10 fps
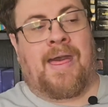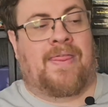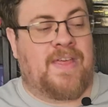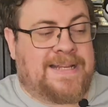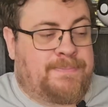
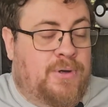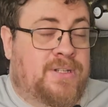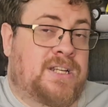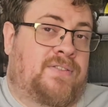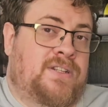This book
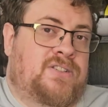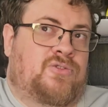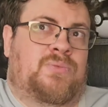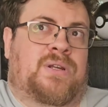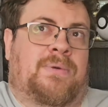suffers
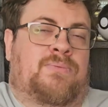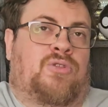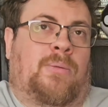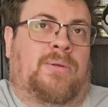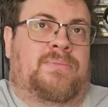from some of the
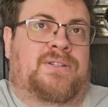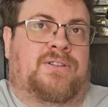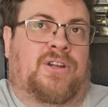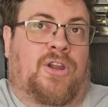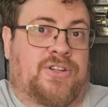problems
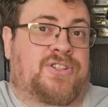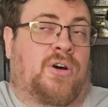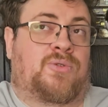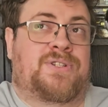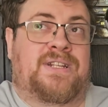that Lost
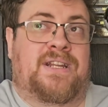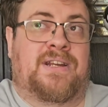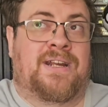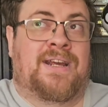Souls did,